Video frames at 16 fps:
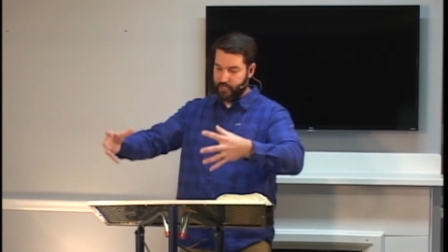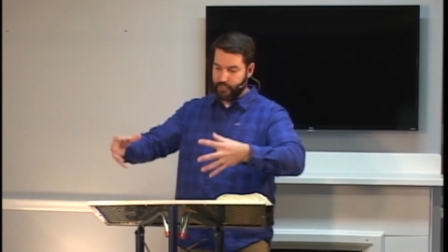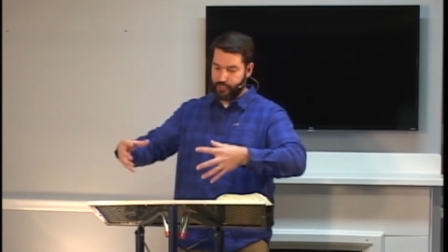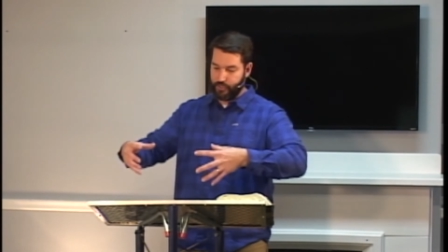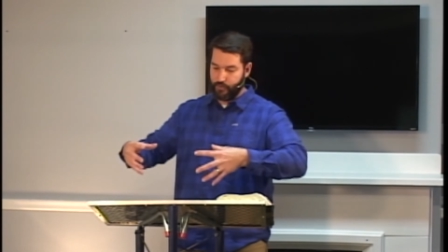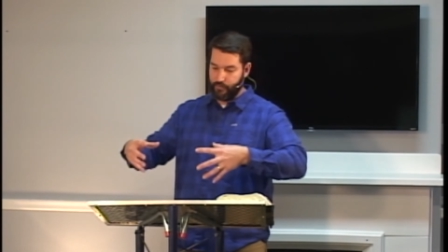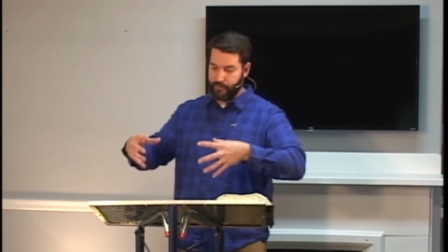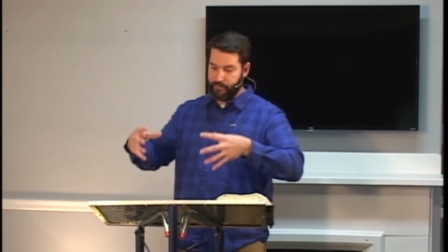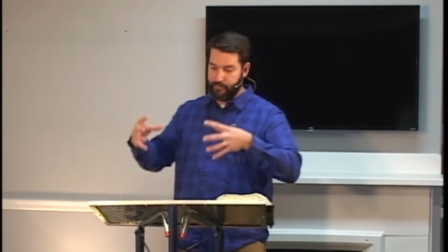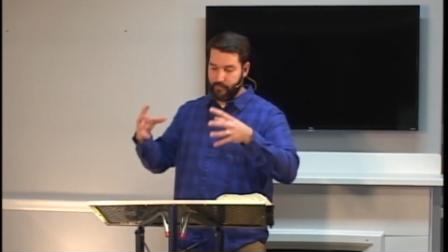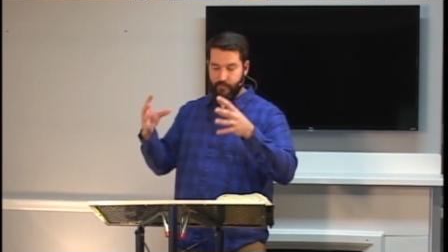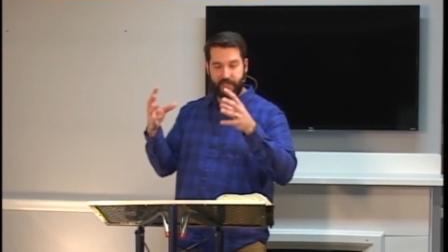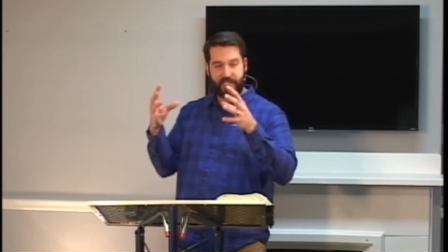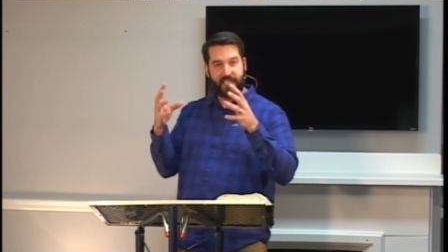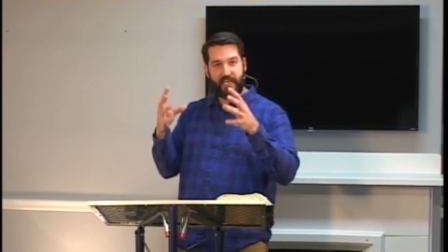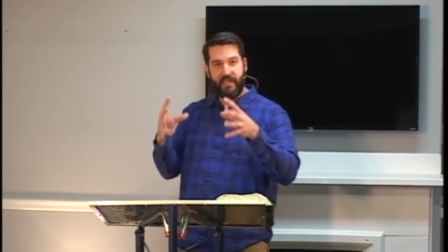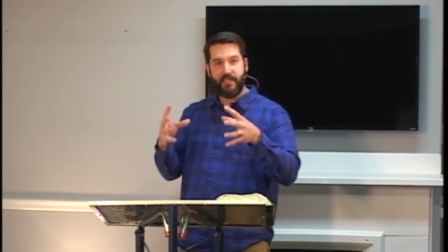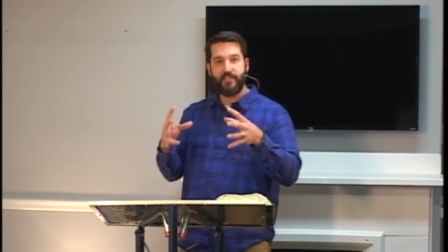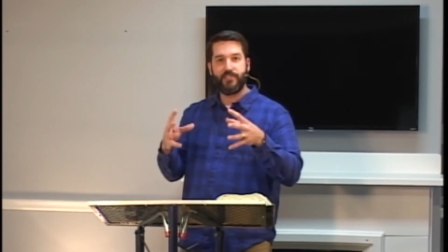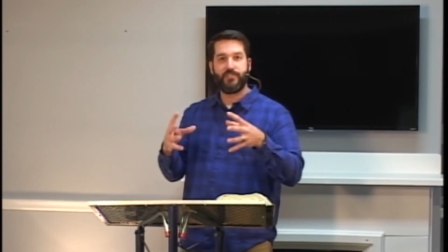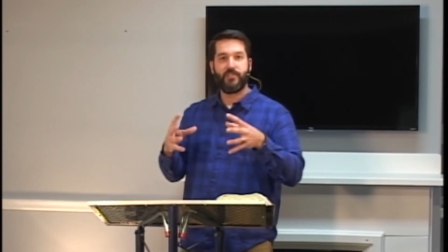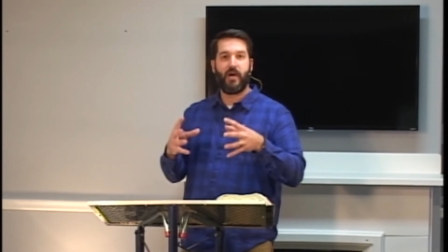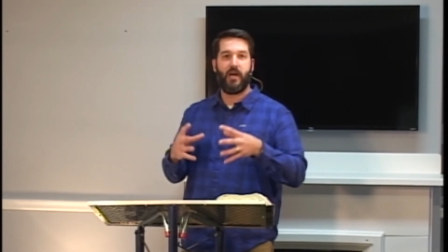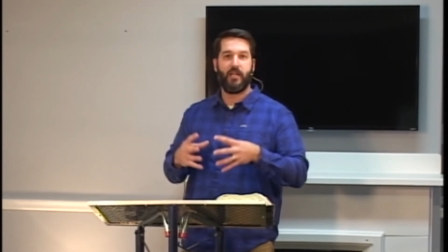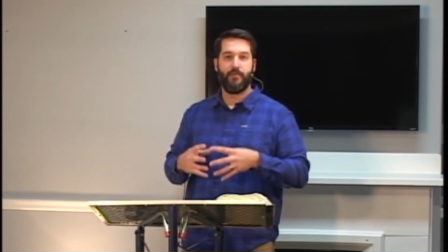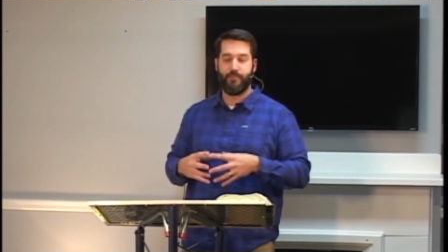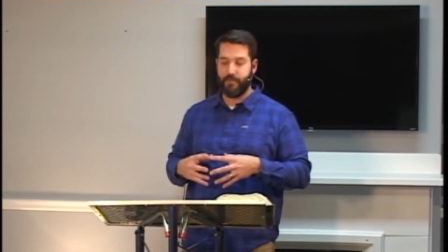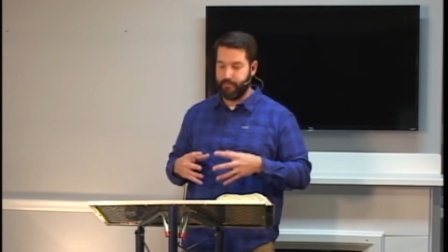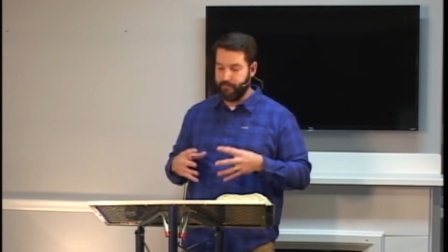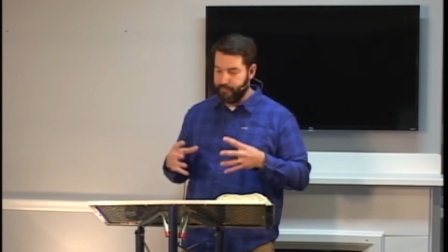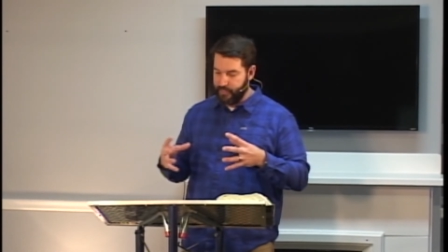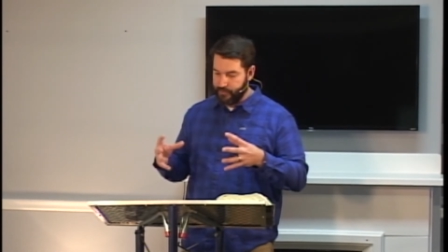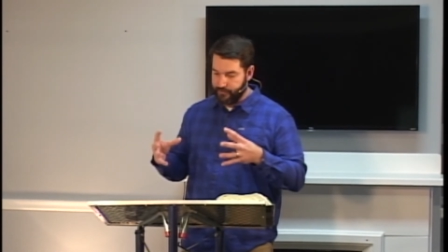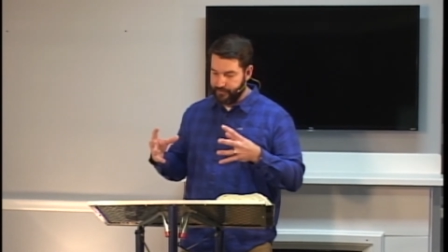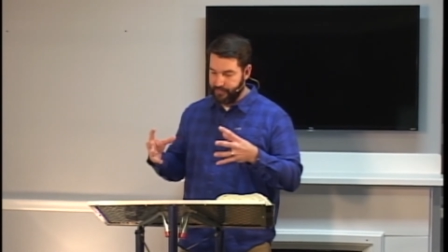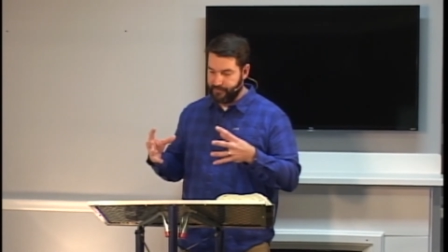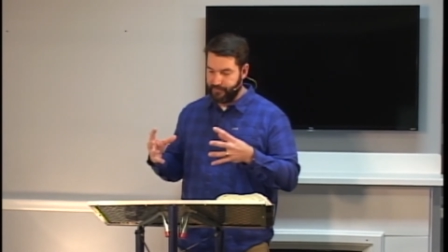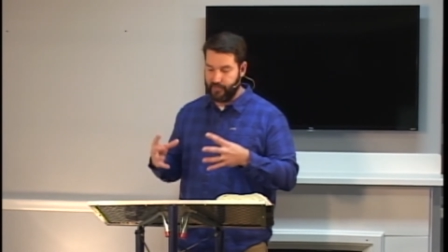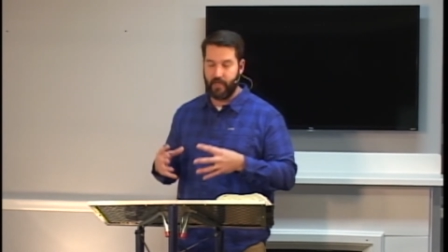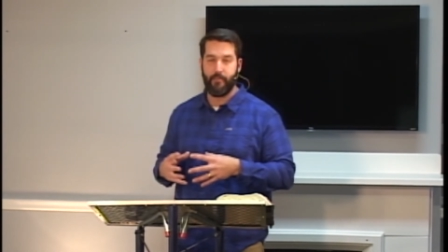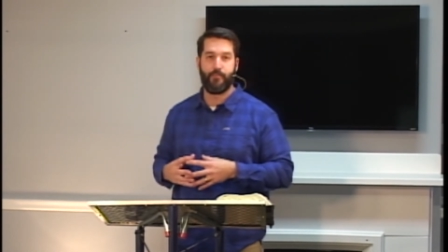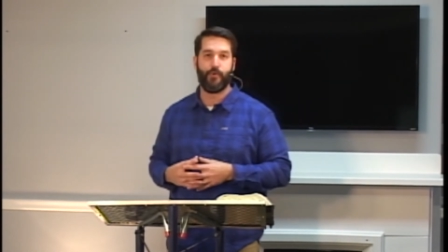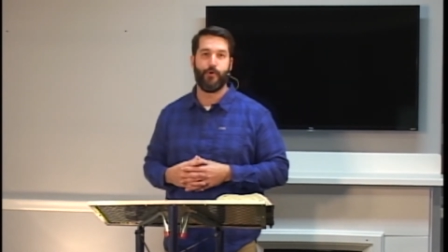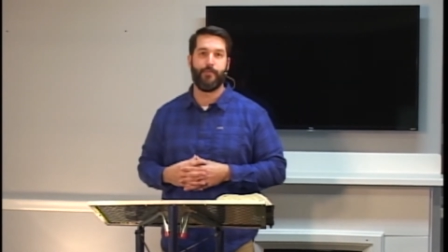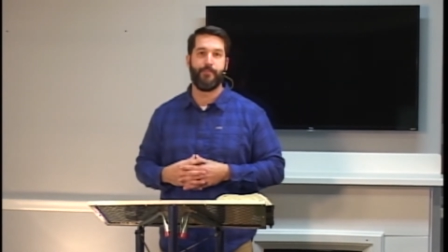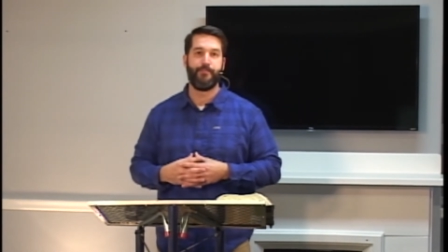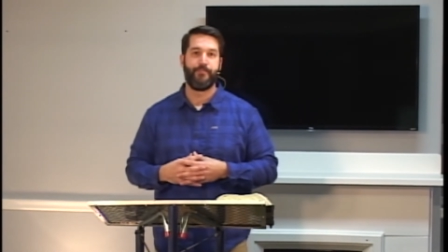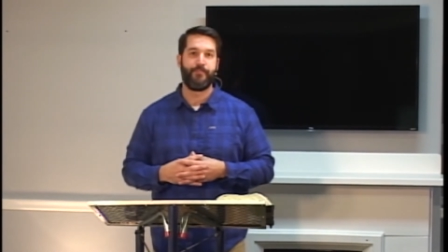So when, when King Solomon built the temple,